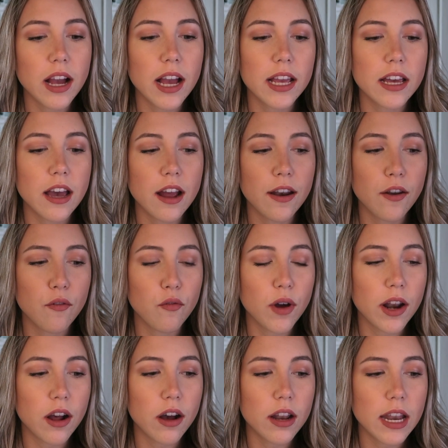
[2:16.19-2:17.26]
I kind of
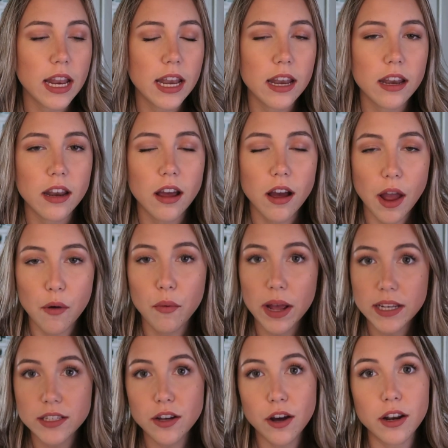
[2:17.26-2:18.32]
went on
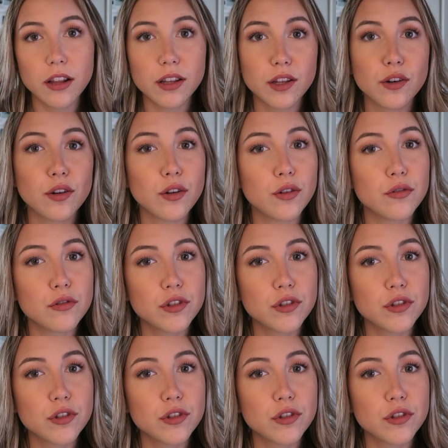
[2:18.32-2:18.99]
a little